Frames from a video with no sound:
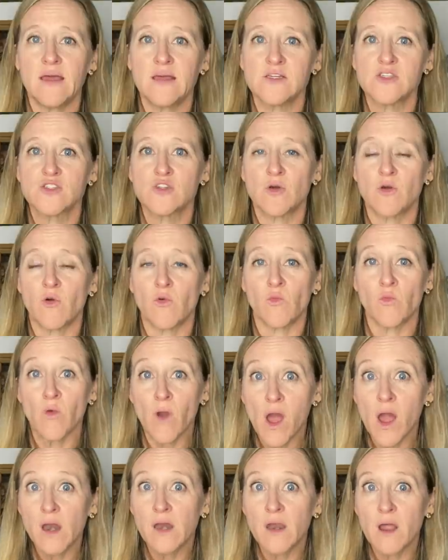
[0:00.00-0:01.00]
is
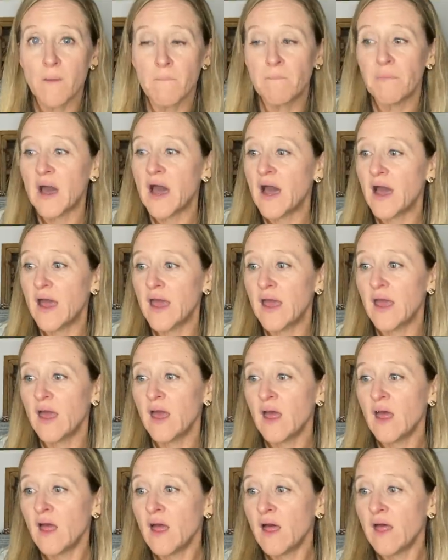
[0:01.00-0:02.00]
run by
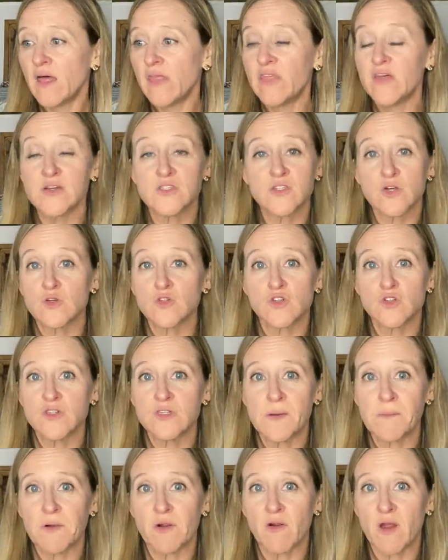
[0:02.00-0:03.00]
the Social
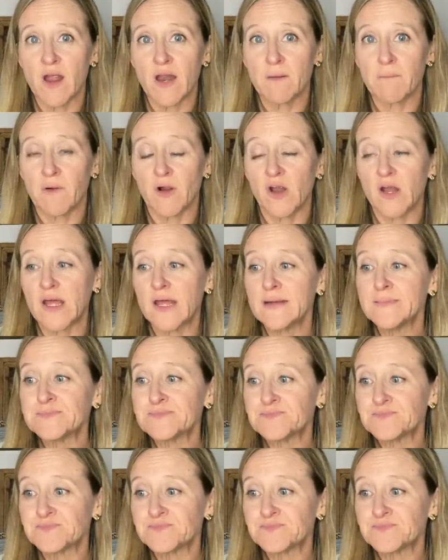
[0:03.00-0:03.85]
Democratic Party.